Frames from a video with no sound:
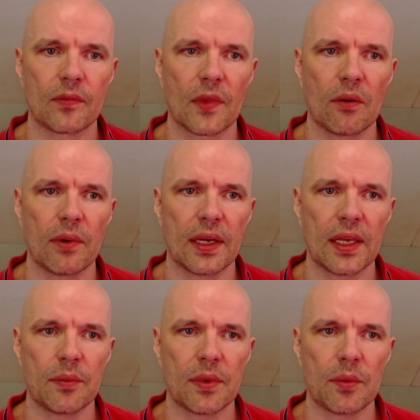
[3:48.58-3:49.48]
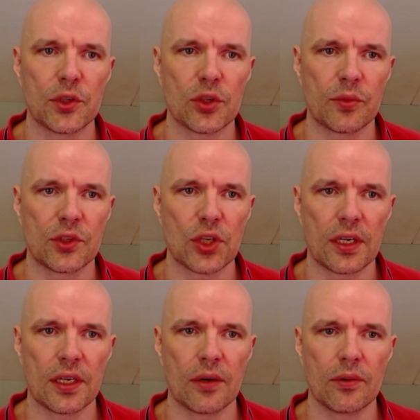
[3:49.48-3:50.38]
We keep the bishop shut
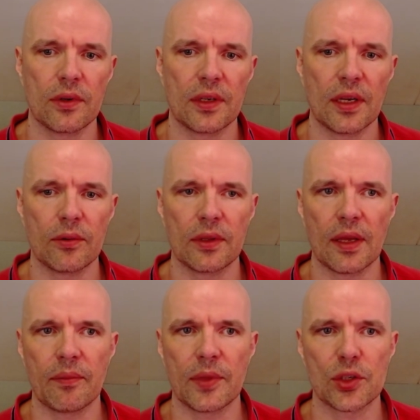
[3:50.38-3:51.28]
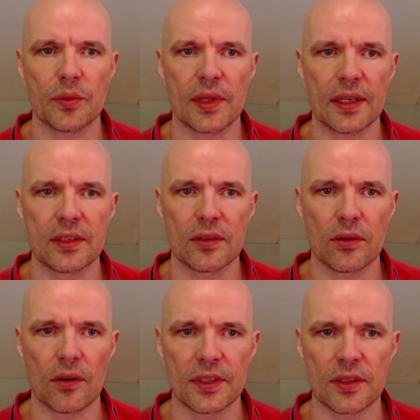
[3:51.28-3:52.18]
down. Now the bishop takes,
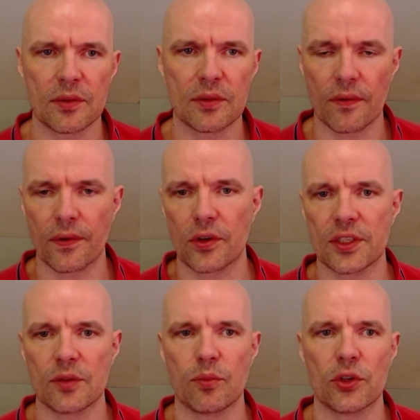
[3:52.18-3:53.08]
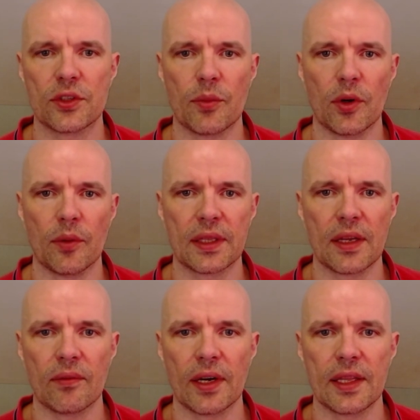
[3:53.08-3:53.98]
of course, is possible, but
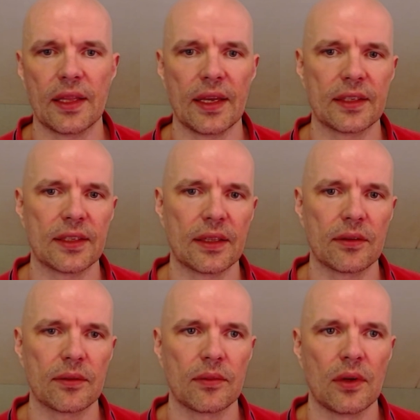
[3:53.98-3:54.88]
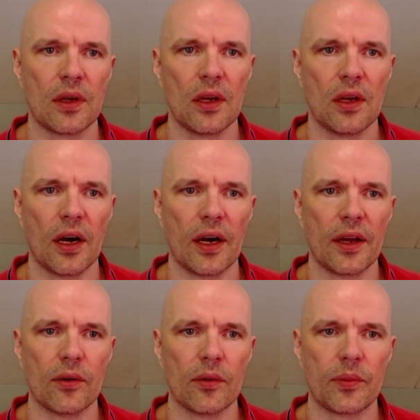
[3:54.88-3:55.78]
then white takes, and I don't know,